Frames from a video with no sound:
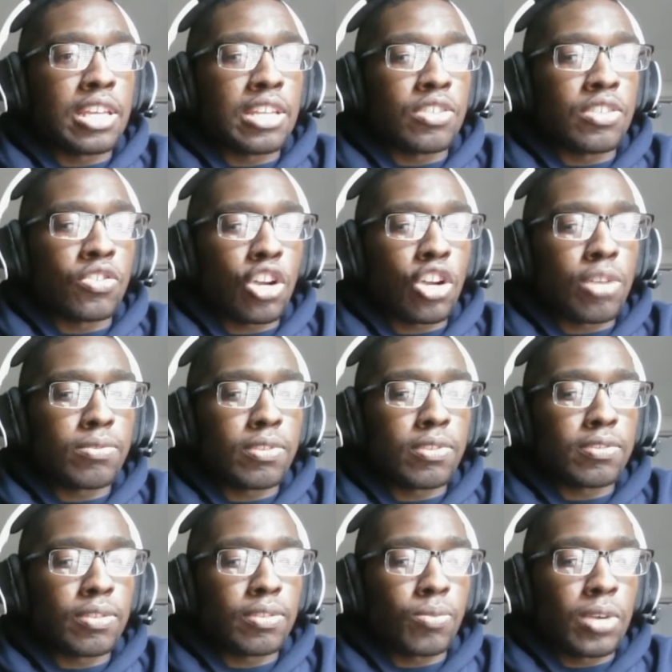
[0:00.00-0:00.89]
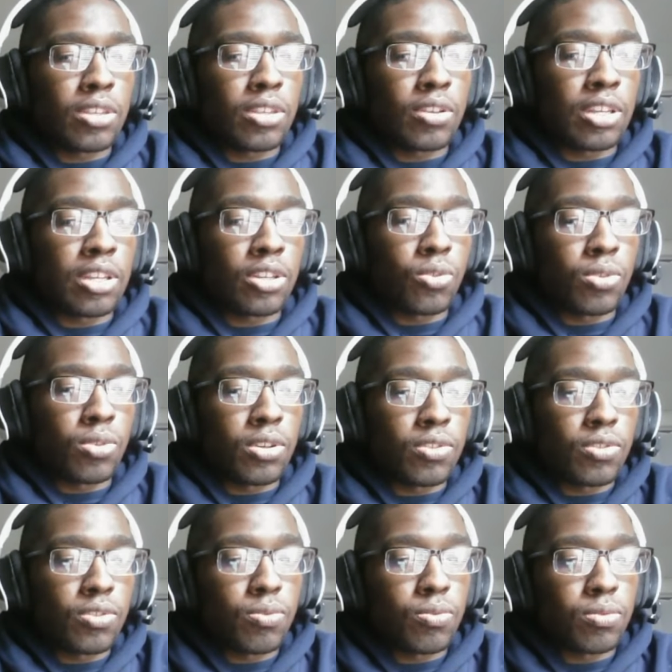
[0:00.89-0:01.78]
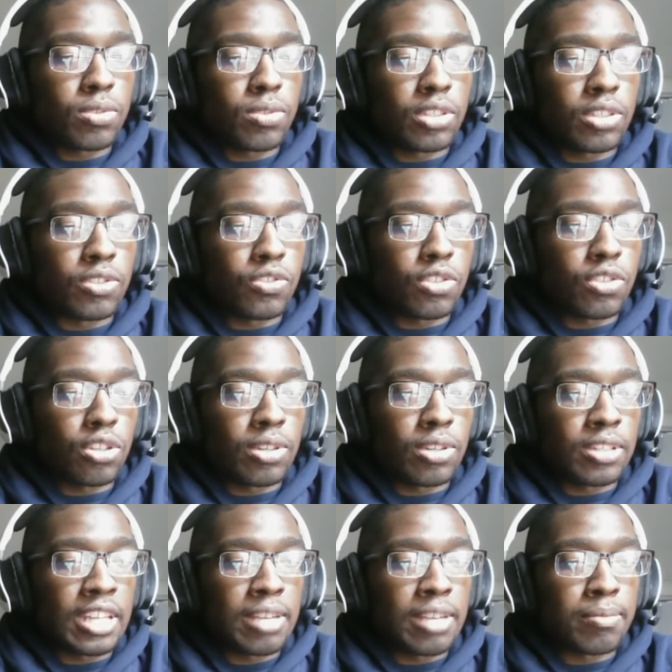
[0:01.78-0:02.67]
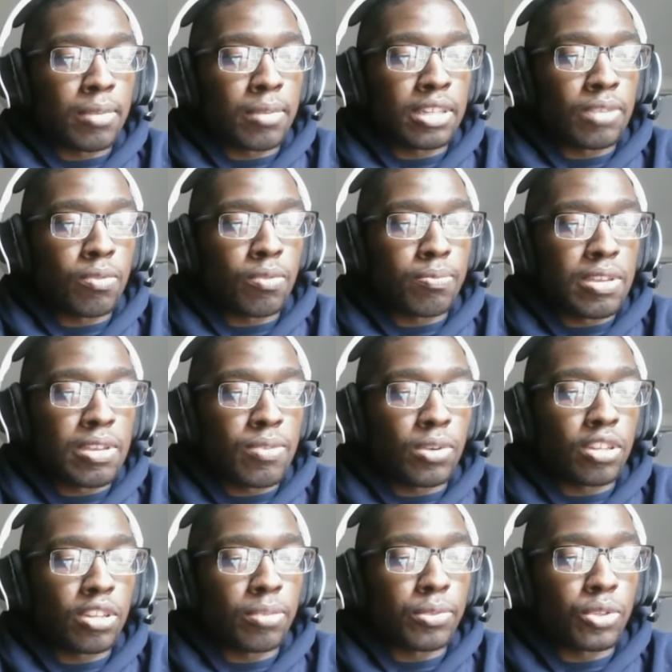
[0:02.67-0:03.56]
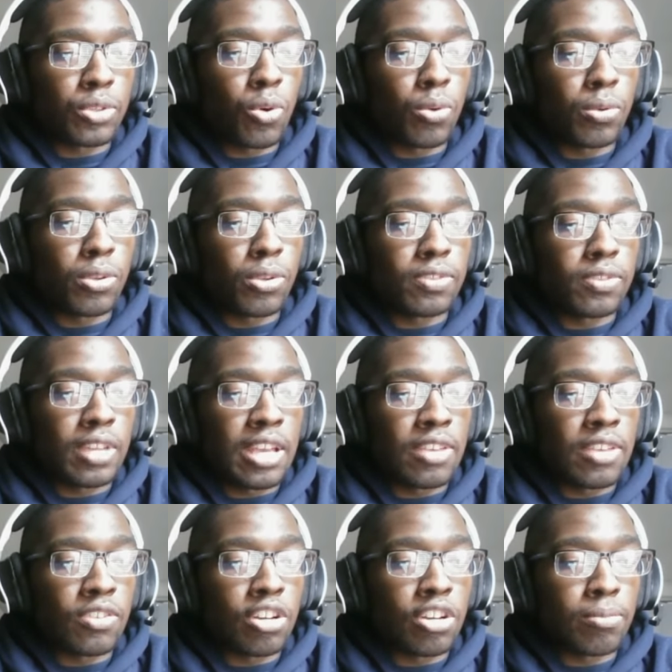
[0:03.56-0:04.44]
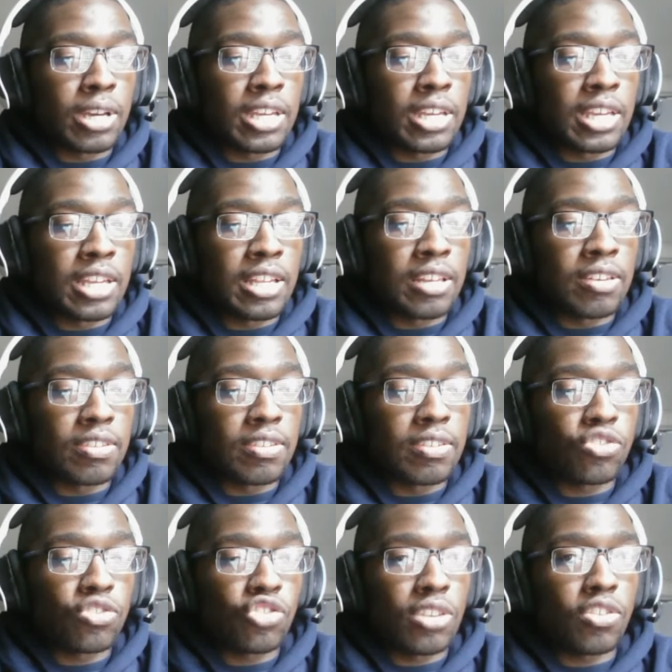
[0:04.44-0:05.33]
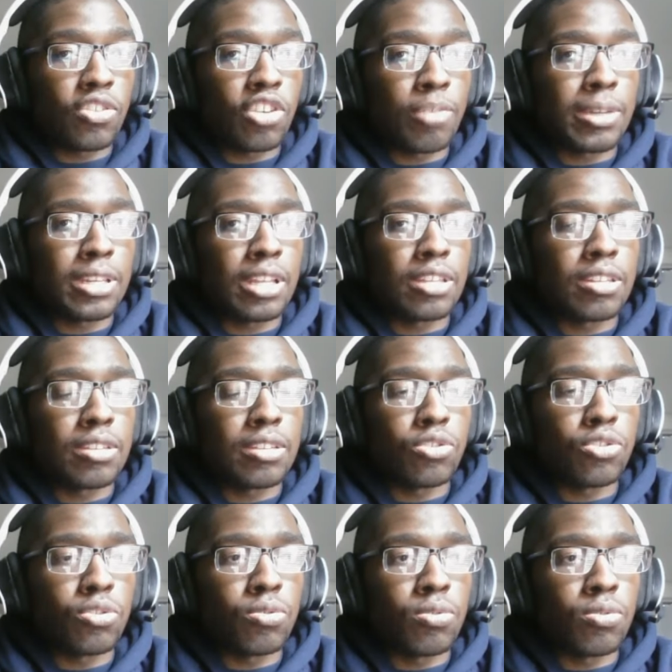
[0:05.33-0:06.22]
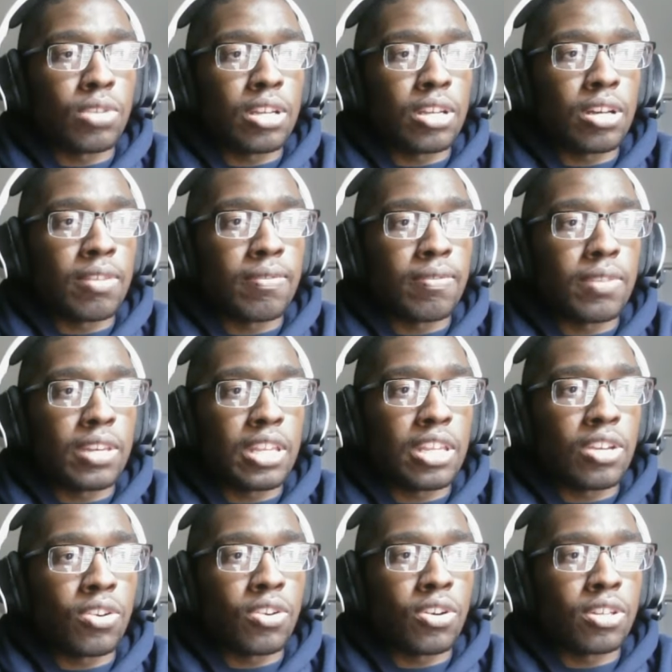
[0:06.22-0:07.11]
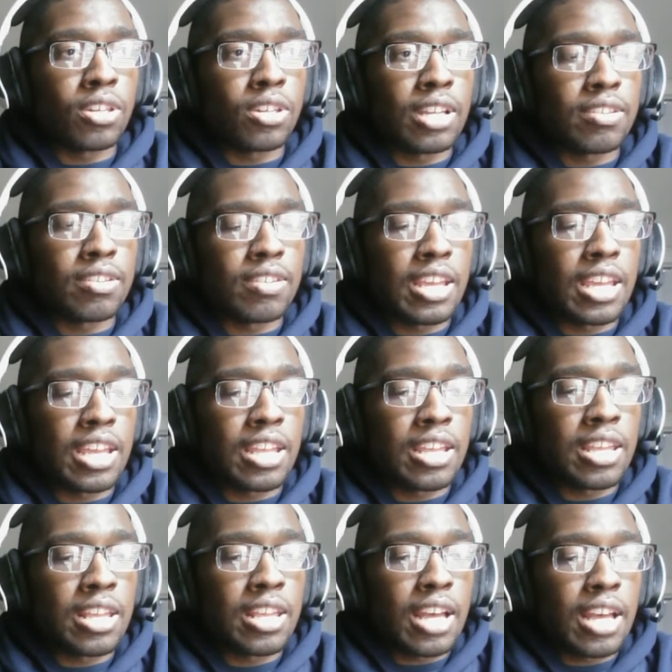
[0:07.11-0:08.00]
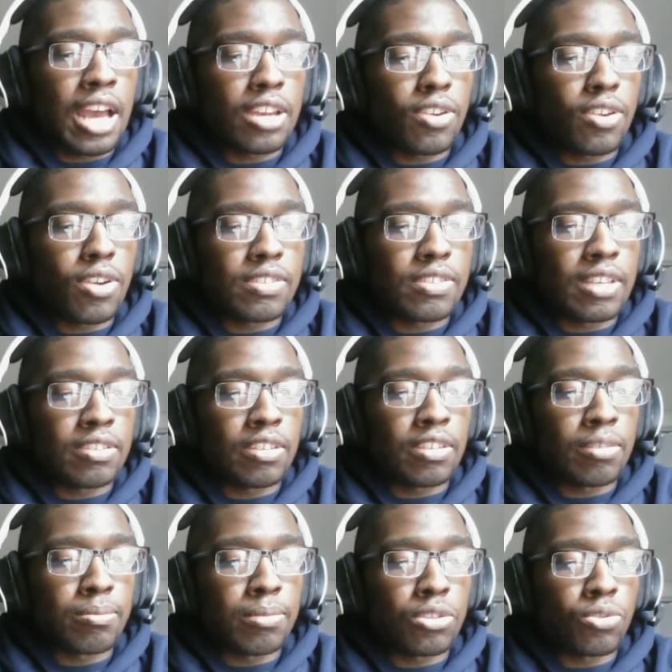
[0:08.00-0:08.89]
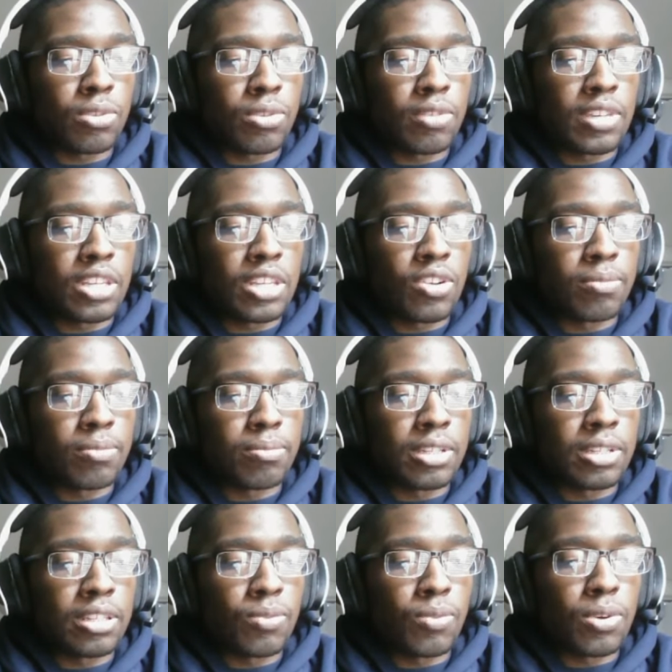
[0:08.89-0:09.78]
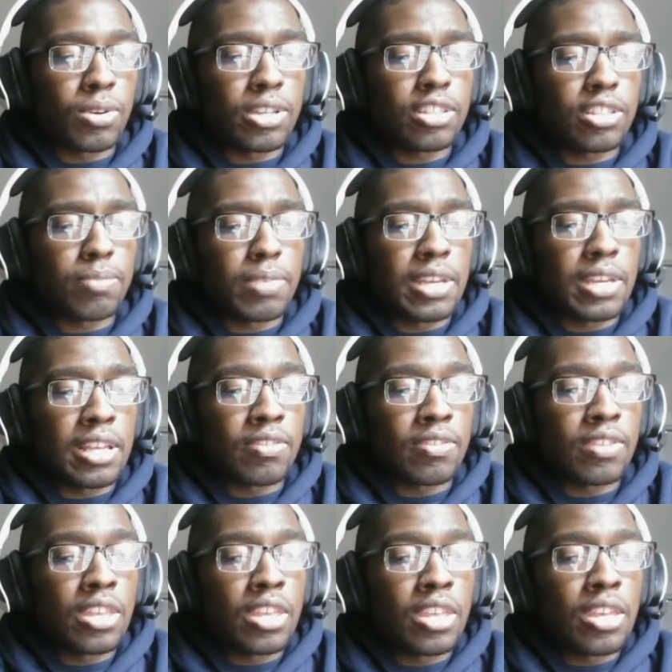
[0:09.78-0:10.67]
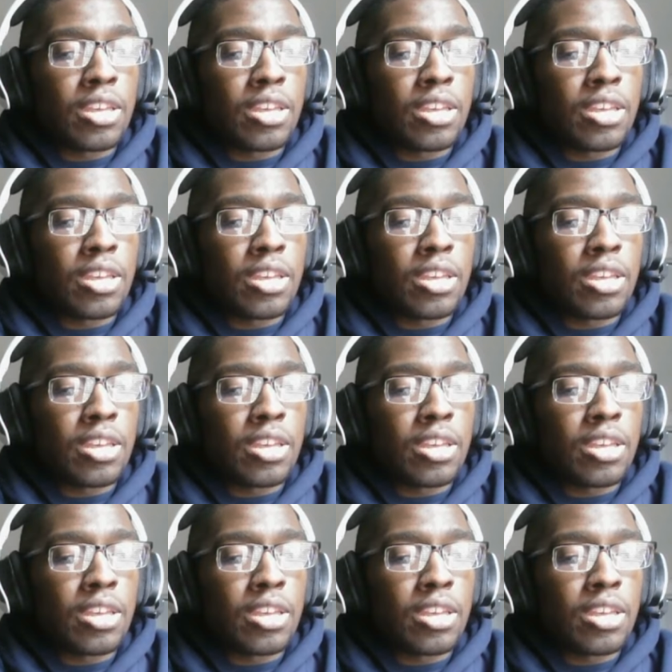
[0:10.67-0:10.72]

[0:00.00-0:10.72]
in terms of the weather, and of course, considering that Monday will be one of the coldest days on my end, chances are I might not do a video on that day. I know I said something about doing a video on Monday. Well, it depends.